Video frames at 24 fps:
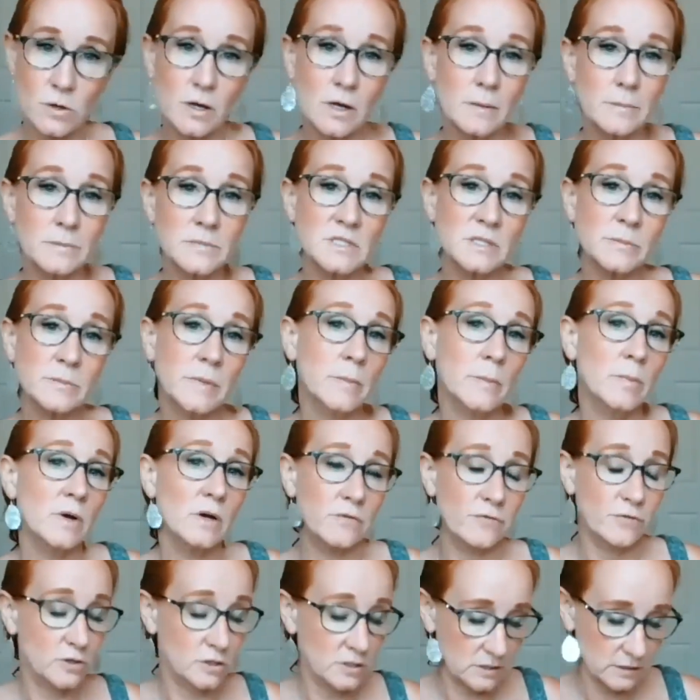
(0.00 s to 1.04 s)
so I come to my
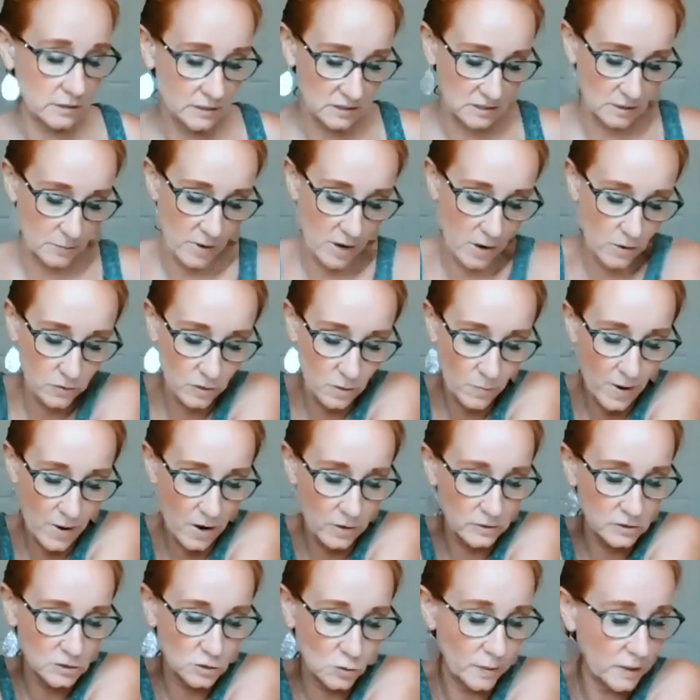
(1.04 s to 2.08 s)
book first unless I'm out and
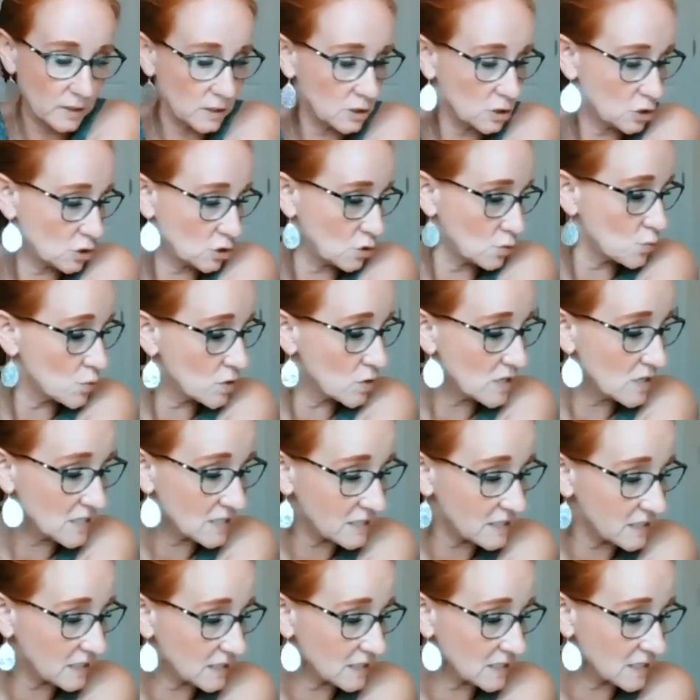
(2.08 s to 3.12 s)
about. So page
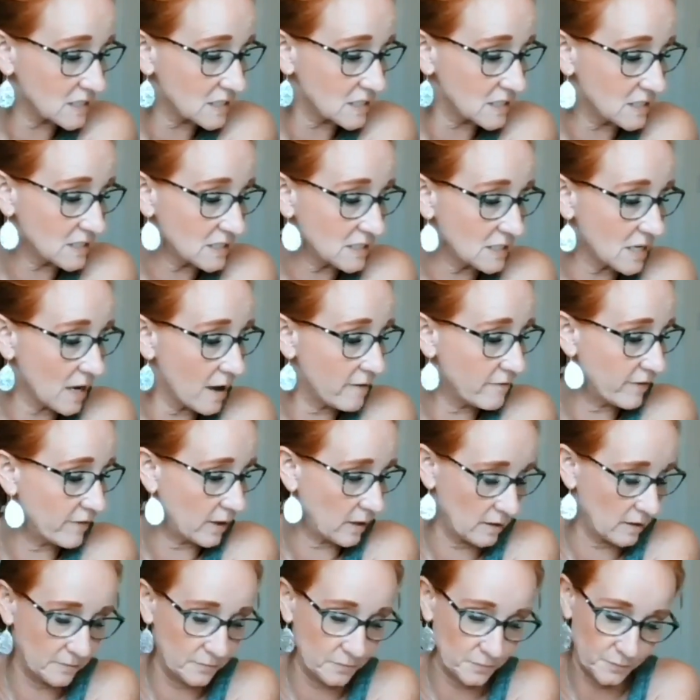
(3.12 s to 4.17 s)

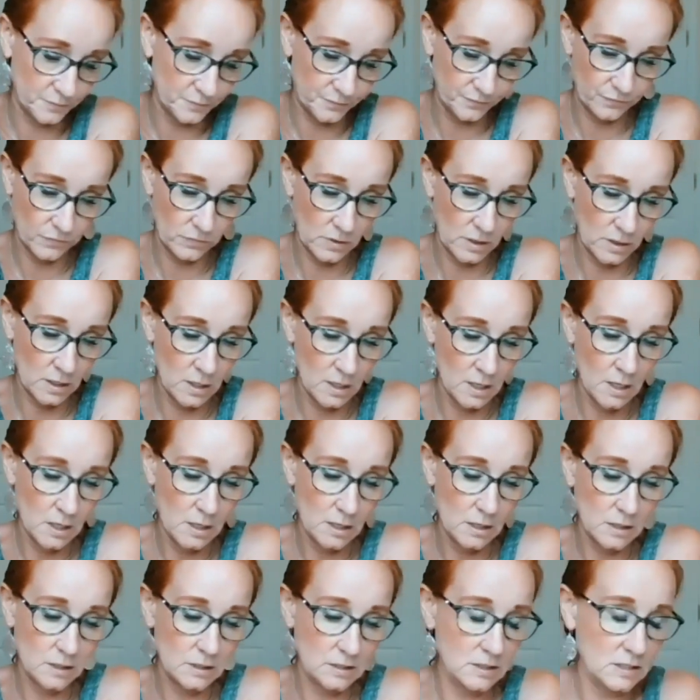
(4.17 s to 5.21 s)
367
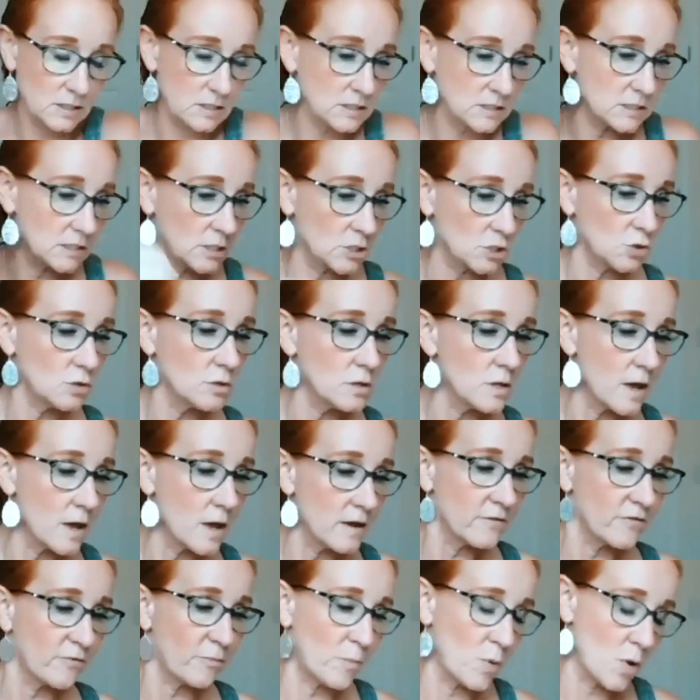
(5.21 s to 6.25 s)
in the Essential
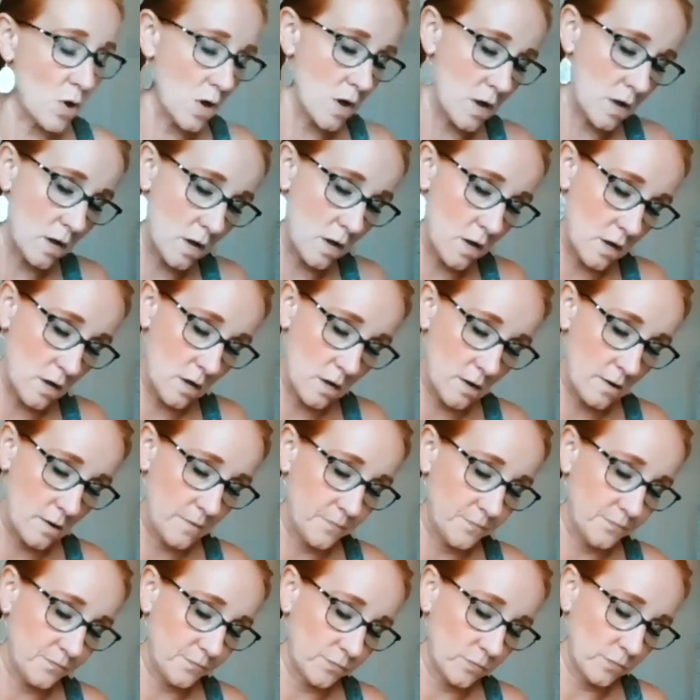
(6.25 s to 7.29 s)
Life book,
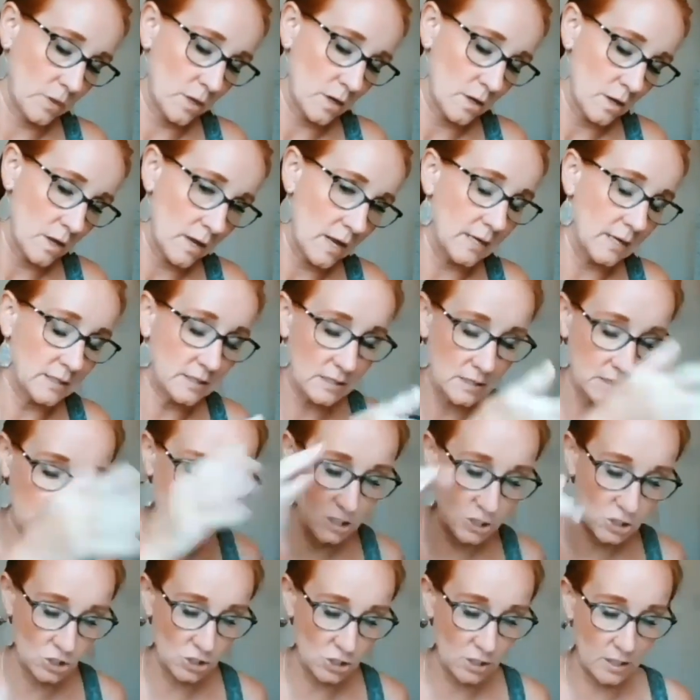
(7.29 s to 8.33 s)
eighth
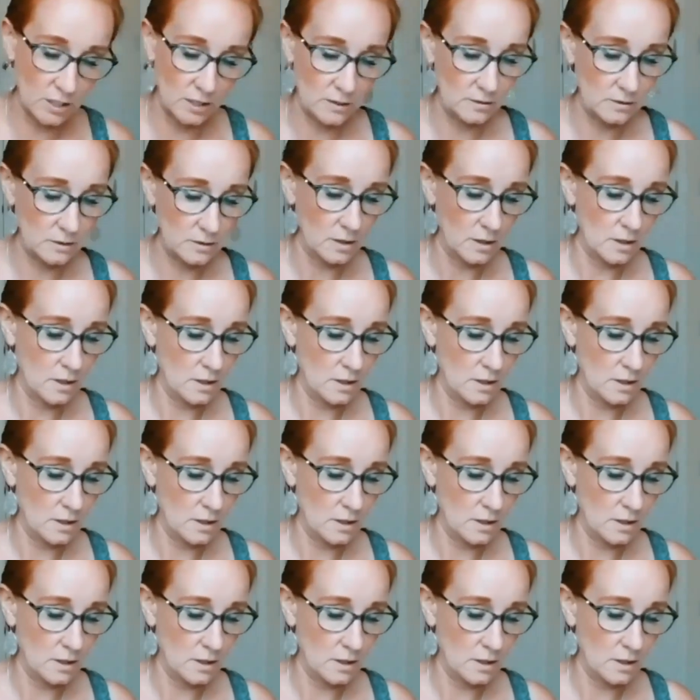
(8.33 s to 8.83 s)
edition,